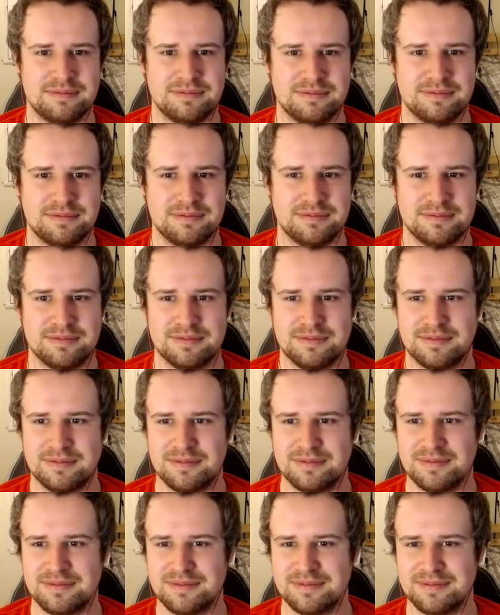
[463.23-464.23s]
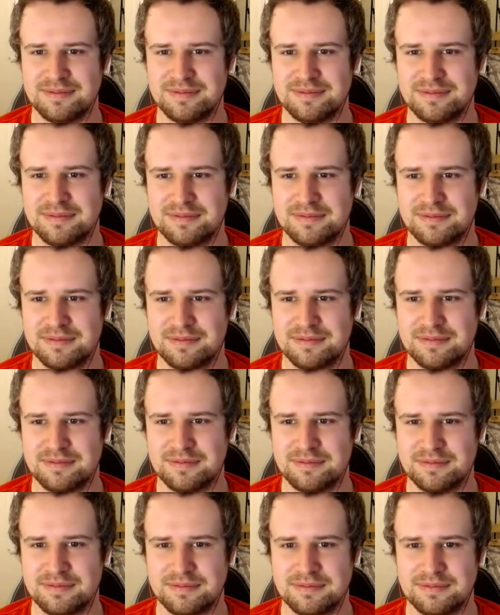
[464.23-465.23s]

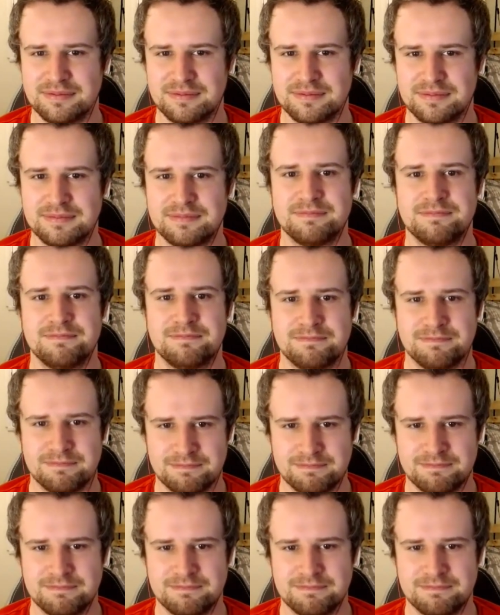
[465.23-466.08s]
(not speaking)